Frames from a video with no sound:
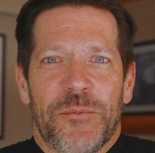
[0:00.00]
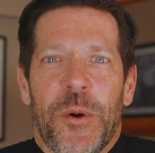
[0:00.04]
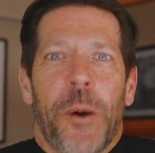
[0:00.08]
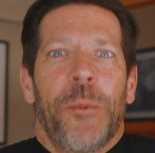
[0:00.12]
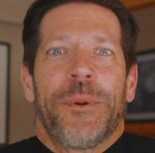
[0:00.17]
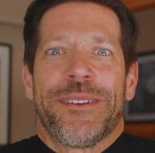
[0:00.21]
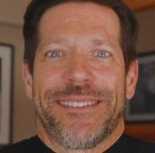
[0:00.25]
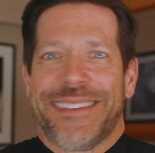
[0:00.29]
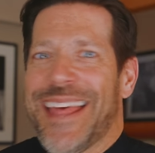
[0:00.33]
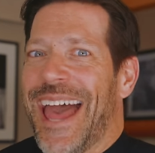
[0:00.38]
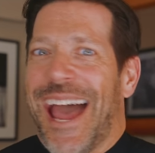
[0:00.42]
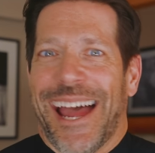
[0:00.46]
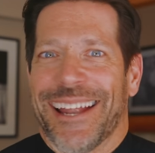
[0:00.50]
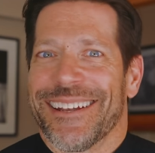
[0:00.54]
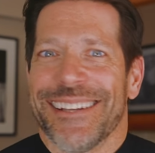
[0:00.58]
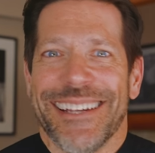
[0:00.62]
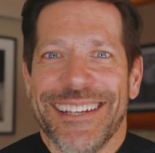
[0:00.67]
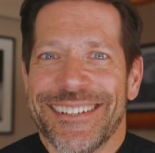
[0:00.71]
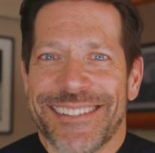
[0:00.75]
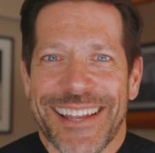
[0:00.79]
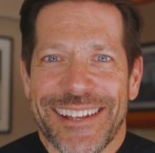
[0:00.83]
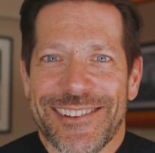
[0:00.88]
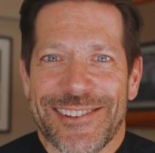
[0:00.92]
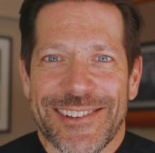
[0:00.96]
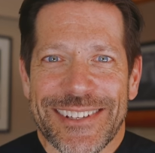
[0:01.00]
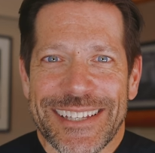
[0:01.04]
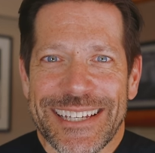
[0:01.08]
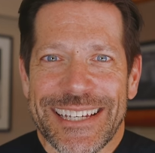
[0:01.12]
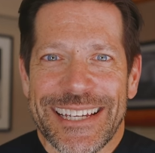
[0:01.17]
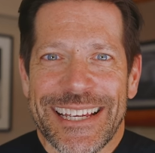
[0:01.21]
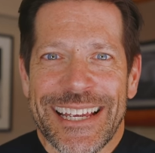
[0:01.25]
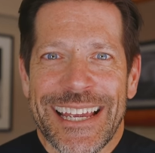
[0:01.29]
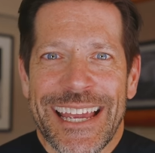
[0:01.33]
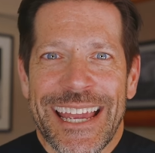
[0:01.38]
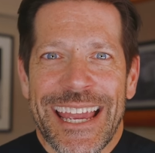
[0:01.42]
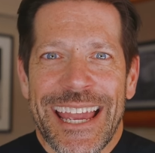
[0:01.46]
What was that,
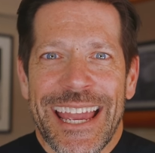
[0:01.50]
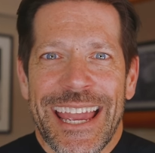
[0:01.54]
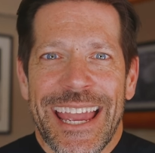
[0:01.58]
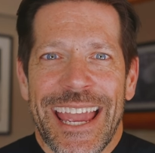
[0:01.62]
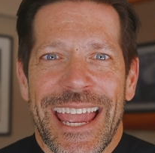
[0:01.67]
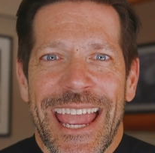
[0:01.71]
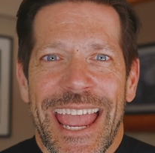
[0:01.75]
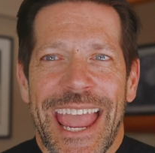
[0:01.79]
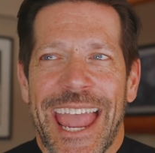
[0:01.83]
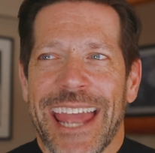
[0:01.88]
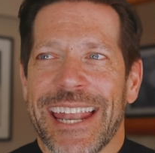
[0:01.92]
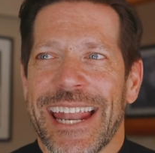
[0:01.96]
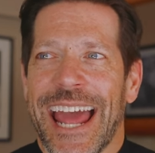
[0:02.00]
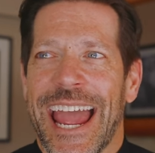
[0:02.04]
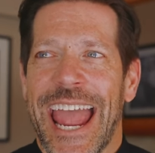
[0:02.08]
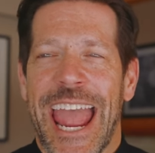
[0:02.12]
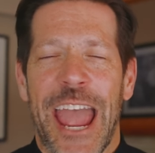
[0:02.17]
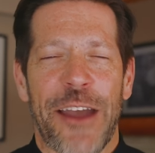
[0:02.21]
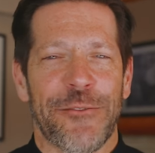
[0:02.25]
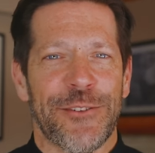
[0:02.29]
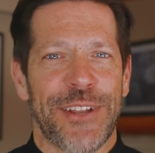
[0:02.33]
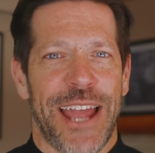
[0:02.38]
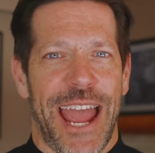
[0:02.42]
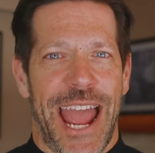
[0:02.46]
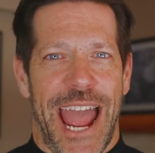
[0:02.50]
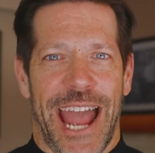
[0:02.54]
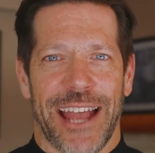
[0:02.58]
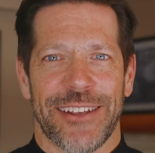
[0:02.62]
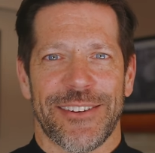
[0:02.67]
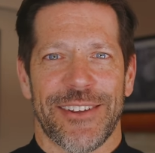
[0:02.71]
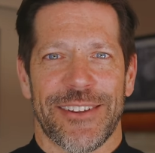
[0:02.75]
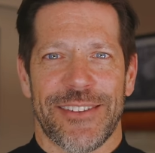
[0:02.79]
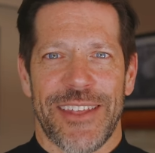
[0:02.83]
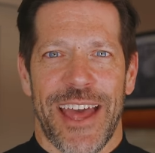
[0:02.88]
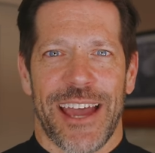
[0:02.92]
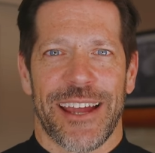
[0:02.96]
essentially? And I have to
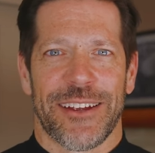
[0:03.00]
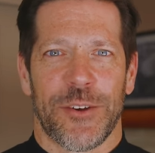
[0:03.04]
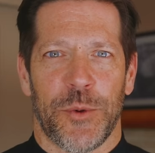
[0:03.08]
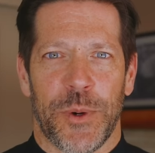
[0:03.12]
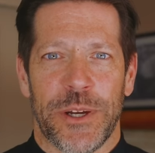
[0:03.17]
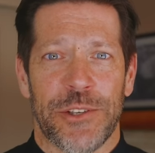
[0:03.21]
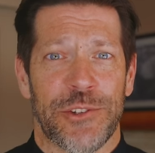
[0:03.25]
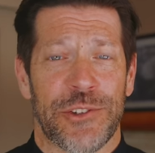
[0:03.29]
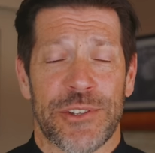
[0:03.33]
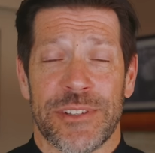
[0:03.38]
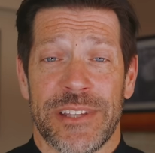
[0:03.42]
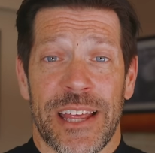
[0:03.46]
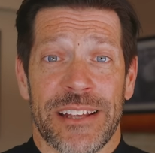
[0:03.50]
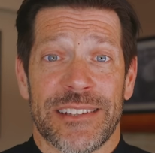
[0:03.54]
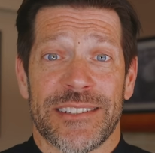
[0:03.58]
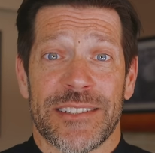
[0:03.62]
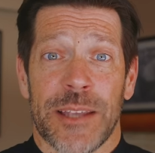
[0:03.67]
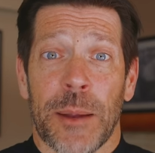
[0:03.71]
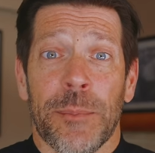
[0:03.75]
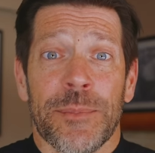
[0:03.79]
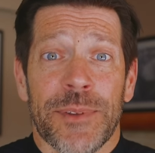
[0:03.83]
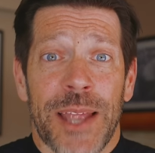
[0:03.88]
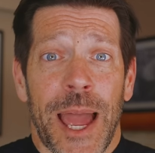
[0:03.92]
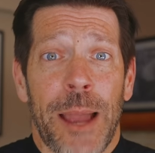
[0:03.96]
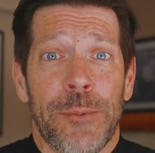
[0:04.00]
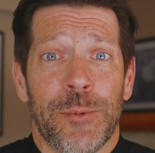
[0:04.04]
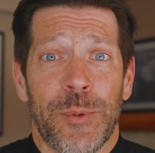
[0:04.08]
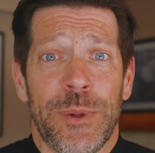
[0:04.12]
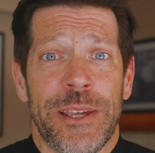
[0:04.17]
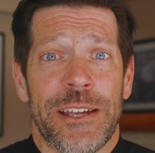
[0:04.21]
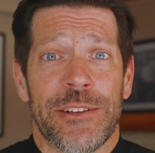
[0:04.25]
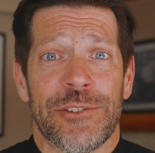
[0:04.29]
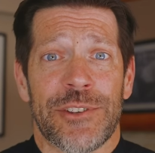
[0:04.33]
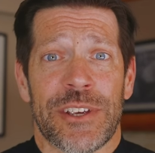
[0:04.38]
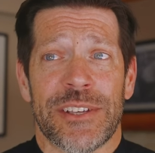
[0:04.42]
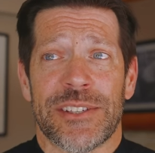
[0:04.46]
ask that question that sometimes
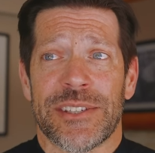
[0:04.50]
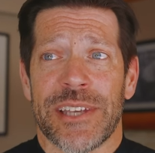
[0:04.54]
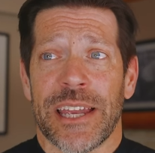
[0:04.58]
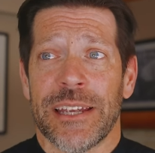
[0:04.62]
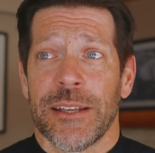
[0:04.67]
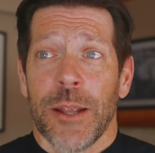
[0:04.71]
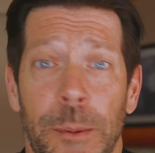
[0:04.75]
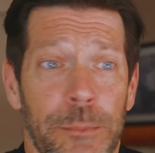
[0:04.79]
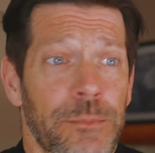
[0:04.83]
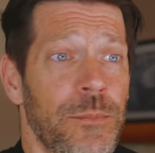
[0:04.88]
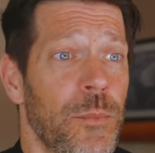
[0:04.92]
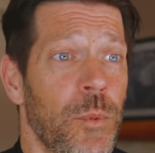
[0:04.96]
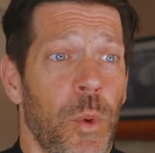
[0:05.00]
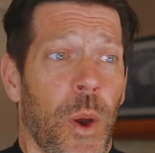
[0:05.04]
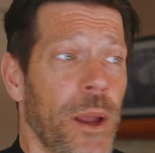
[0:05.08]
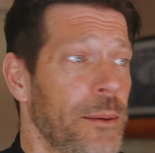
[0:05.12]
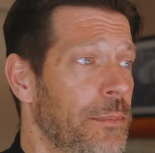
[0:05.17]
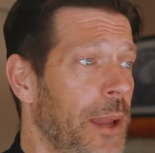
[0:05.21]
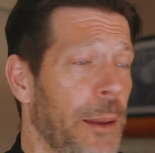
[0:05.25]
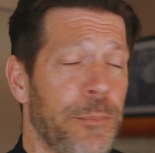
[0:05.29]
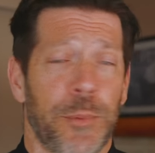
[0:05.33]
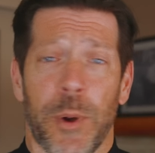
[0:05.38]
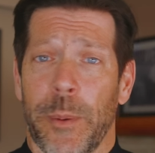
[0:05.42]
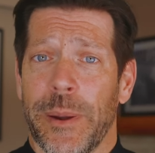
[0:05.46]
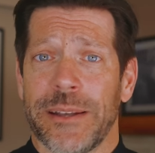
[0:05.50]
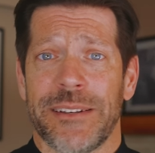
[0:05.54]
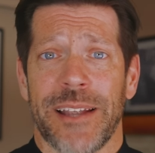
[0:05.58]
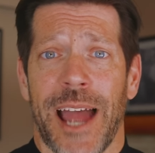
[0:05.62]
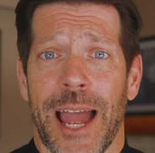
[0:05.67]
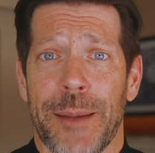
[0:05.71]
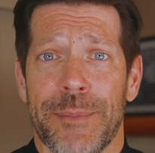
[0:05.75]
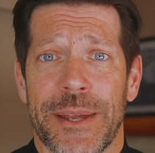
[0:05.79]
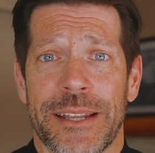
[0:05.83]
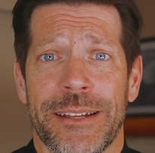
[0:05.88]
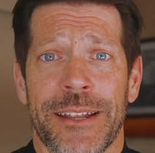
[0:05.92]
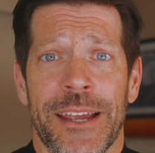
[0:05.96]
we can just say, yep, no, I, I put my
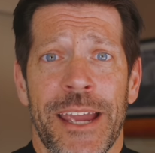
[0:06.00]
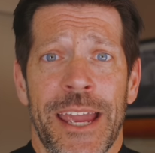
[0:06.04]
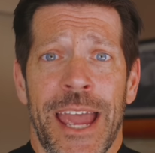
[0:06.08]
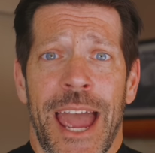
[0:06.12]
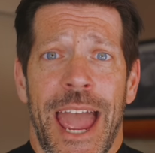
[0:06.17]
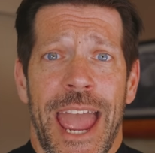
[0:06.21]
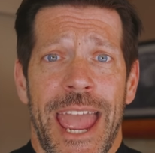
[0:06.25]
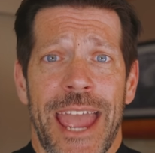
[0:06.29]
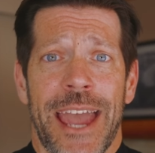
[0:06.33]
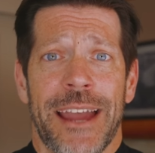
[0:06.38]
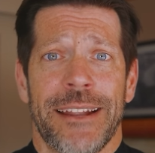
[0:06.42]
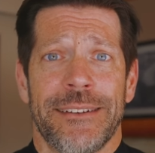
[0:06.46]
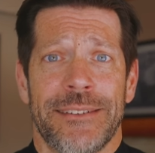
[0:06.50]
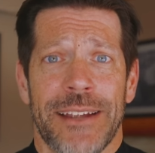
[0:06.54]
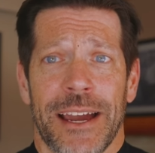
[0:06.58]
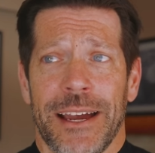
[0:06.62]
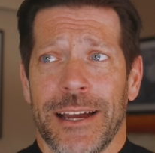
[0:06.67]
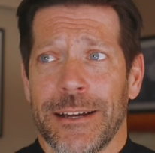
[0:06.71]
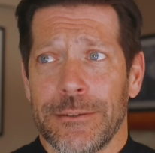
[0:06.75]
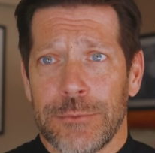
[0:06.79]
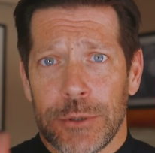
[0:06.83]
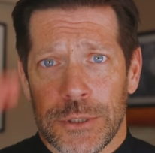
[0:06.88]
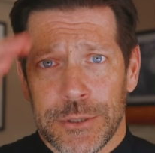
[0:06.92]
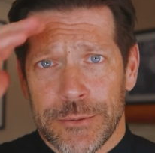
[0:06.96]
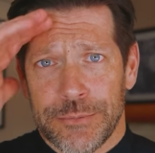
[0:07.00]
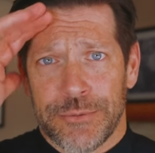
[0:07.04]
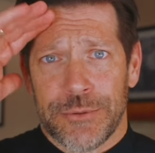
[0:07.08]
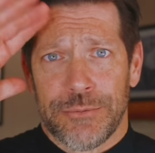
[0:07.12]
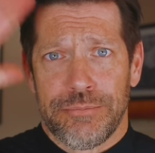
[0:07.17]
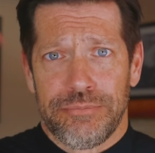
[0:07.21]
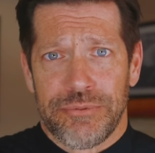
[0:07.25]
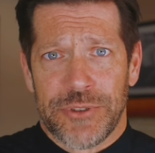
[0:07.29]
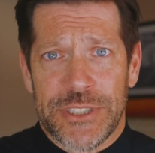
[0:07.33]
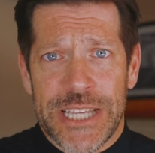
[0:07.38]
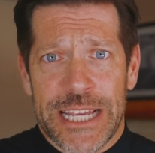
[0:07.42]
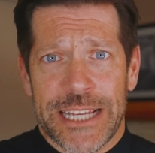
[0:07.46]
time in and uh, we'll
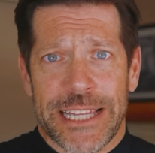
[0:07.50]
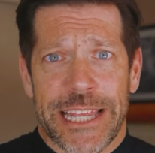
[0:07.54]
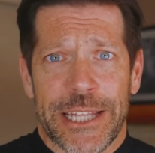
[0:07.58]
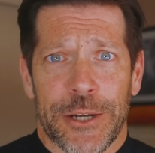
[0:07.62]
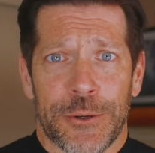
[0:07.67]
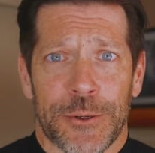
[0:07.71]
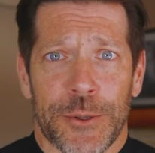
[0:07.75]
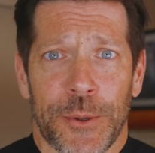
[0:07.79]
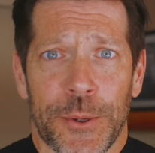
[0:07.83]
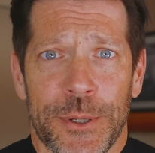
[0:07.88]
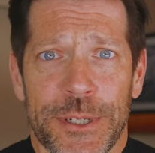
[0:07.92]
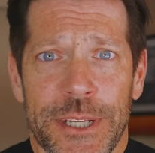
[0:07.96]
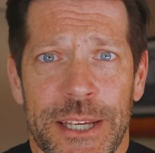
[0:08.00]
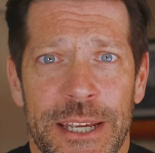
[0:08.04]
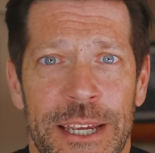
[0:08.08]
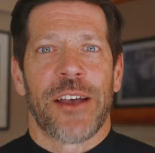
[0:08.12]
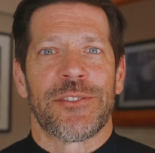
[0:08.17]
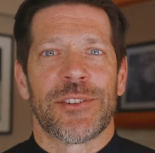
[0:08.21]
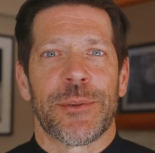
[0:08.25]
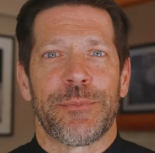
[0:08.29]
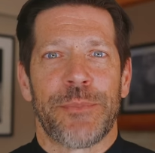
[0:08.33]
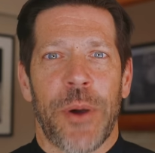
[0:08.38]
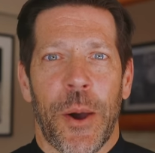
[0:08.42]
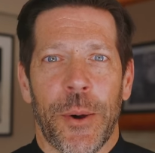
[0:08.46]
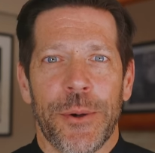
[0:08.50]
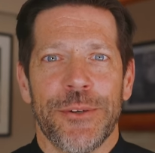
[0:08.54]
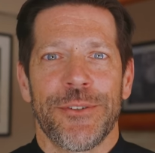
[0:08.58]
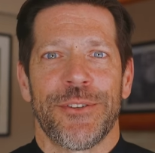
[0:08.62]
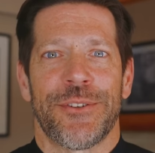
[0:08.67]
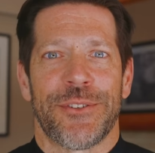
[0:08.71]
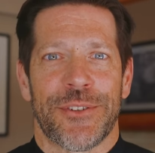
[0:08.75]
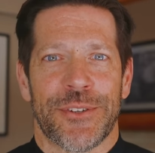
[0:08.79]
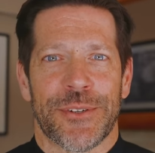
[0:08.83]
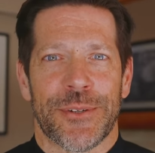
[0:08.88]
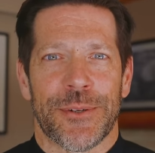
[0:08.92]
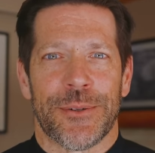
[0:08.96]
see you later, Lord. As
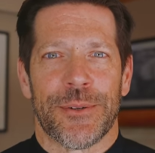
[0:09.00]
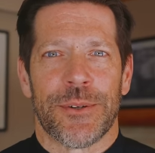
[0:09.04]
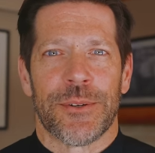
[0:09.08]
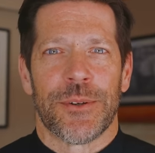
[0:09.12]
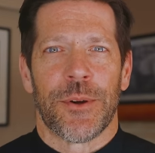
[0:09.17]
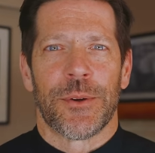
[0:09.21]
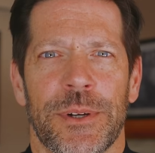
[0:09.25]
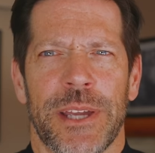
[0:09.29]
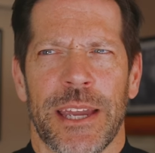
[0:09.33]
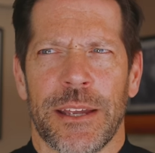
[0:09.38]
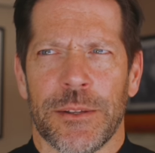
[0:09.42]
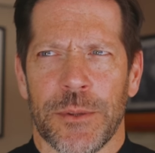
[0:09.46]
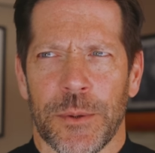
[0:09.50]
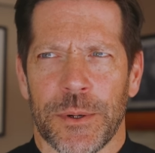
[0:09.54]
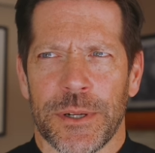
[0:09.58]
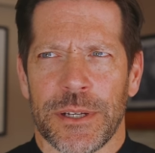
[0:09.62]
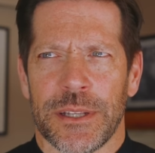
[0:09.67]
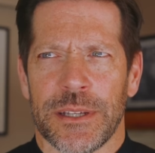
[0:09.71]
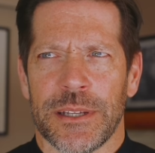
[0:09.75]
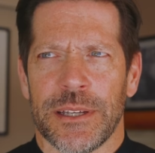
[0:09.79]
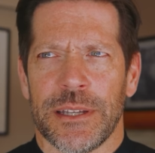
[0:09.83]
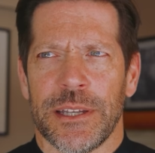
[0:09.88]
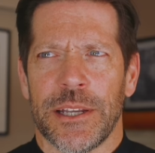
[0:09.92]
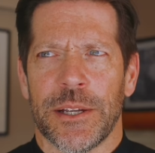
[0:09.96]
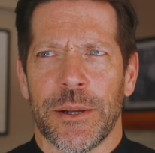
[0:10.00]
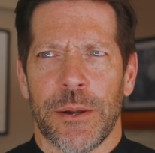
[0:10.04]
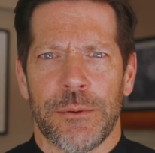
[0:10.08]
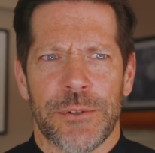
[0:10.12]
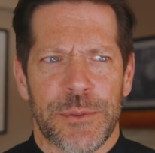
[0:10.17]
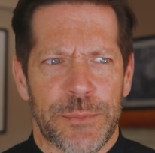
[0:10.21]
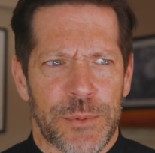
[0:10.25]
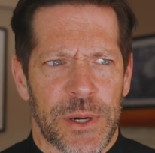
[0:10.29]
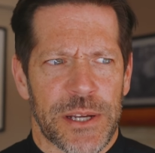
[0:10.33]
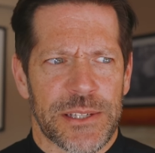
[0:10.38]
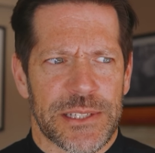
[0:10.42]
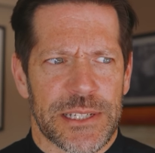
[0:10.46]
opposed to, okay, Lord, here I
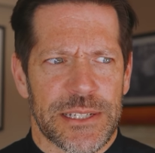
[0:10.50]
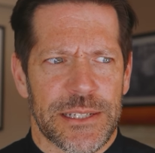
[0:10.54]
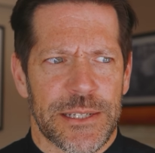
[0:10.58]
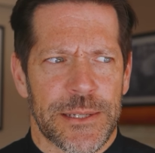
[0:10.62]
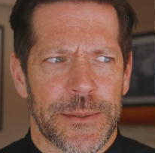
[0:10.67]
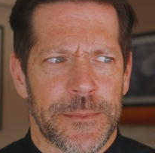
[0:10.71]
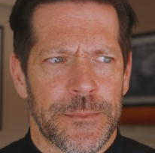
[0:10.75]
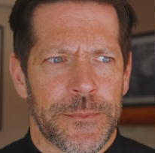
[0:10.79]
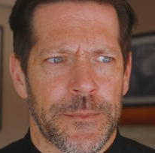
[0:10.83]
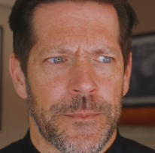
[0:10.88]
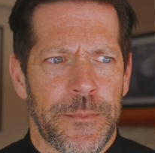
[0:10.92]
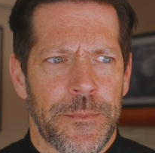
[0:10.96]
was present.